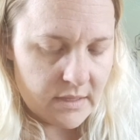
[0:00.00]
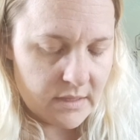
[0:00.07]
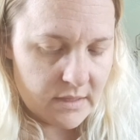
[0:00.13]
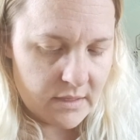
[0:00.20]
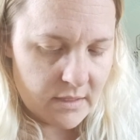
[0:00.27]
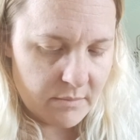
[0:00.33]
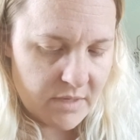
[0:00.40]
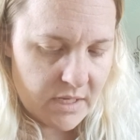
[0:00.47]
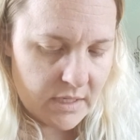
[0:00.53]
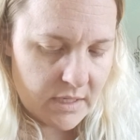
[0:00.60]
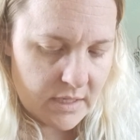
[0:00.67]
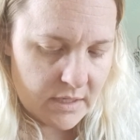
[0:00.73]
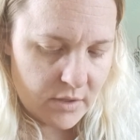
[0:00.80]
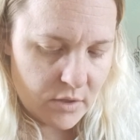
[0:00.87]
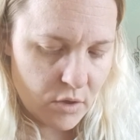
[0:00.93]
Let me get
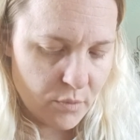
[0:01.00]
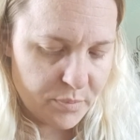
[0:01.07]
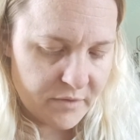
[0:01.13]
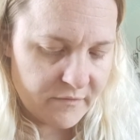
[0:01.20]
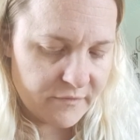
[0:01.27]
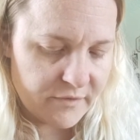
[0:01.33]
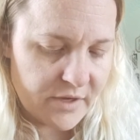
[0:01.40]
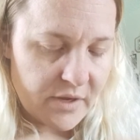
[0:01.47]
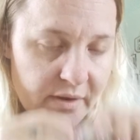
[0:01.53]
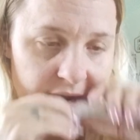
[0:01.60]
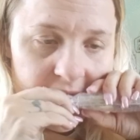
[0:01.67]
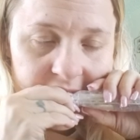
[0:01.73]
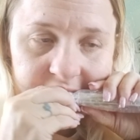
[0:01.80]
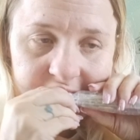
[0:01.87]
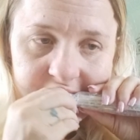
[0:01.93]
it open for you
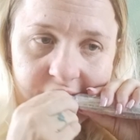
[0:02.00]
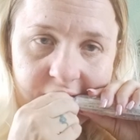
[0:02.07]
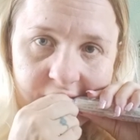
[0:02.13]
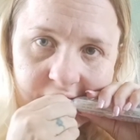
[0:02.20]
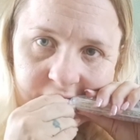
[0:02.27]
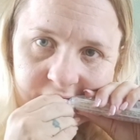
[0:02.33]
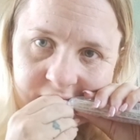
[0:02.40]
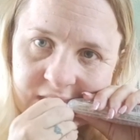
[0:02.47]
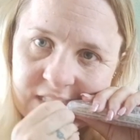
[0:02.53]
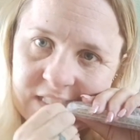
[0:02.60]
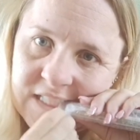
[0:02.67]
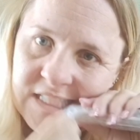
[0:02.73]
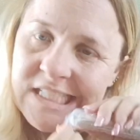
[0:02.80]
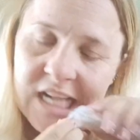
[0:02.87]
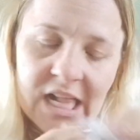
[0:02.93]
guys.
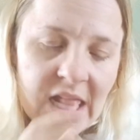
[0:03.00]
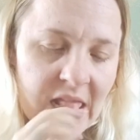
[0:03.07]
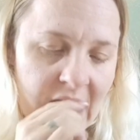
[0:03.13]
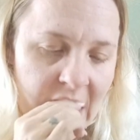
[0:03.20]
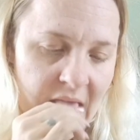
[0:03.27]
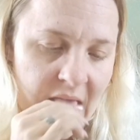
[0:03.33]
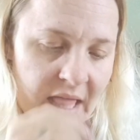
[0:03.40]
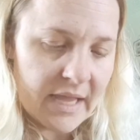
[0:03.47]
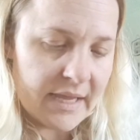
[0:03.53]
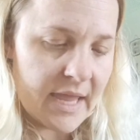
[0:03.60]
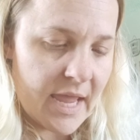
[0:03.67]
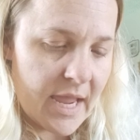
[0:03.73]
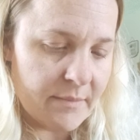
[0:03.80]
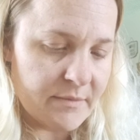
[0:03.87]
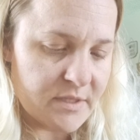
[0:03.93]
It
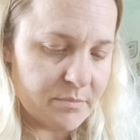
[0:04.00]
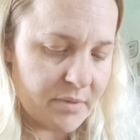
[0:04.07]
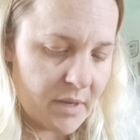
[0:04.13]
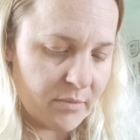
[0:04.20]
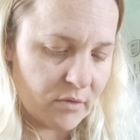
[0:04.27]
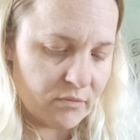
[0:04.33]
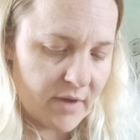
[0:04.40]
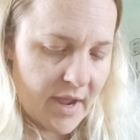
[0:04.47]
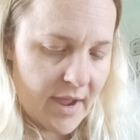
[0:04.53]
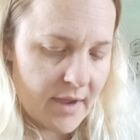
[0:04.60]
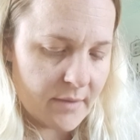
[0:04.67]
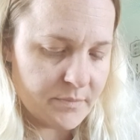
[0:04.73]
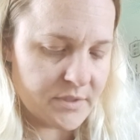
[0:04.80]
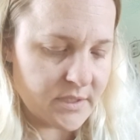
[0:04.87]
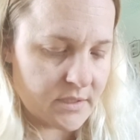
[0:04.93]
came bubble
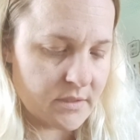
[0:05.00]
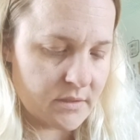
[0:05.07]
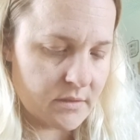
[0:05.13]
wrapped.